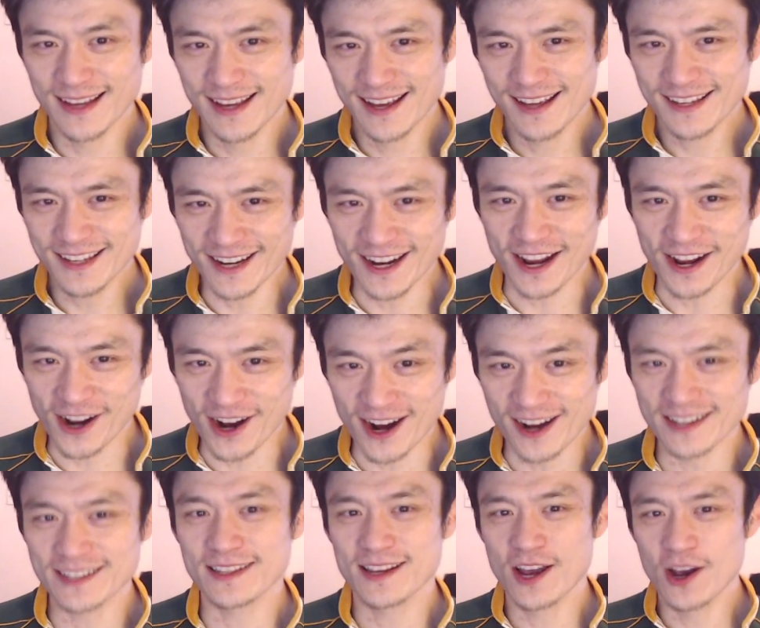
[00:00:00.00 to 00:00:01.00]
G'day
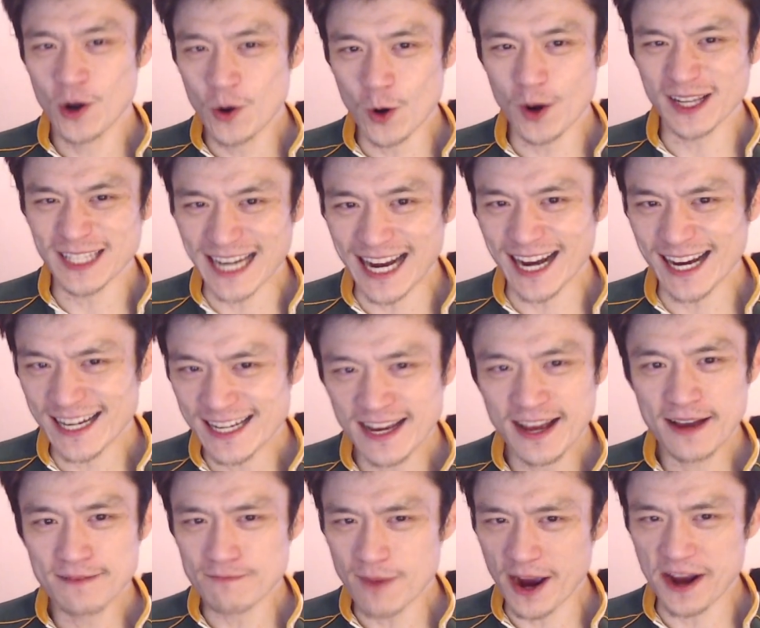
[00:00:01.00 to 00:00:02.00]
guys, goeiedag,
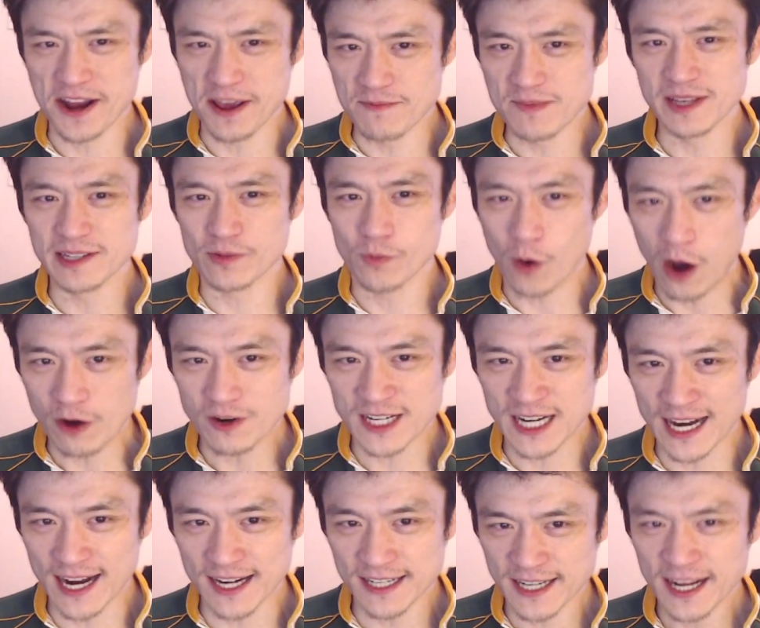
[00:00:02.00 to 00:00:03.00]
my name is
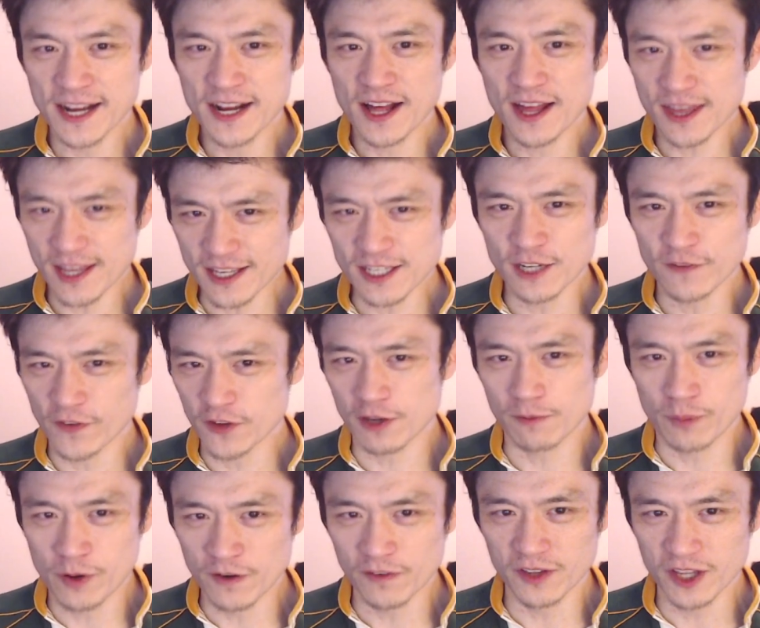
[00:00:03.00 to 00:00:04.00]
Wildkard. Thank you for the
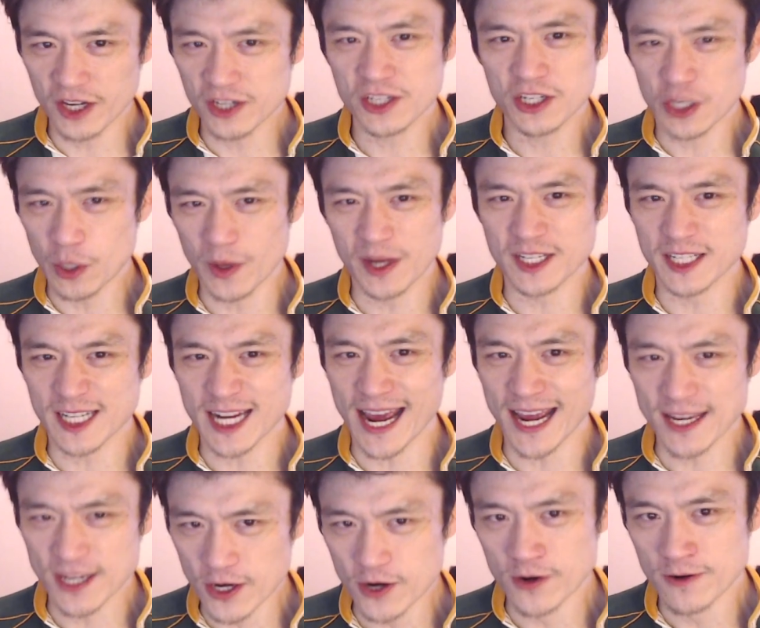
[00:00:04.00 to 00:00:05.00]
privilege to entertain
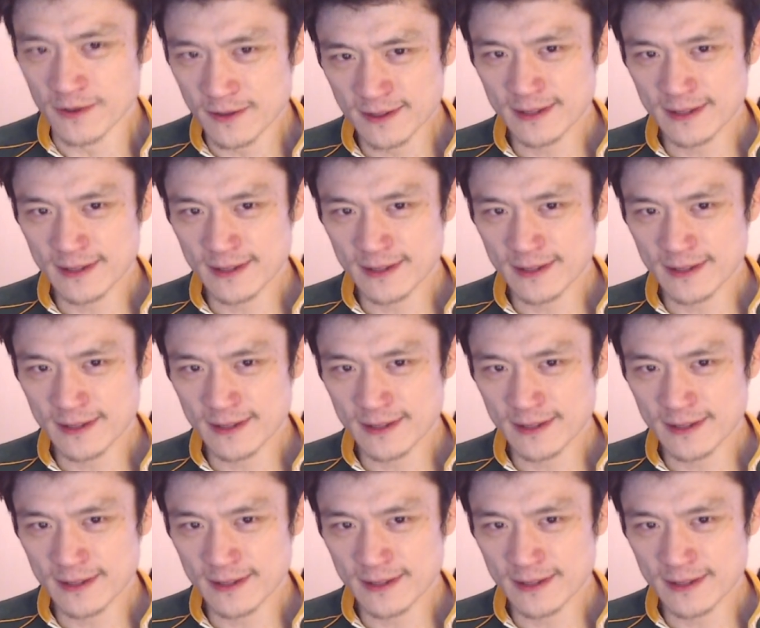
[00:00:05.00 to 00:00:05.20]
you.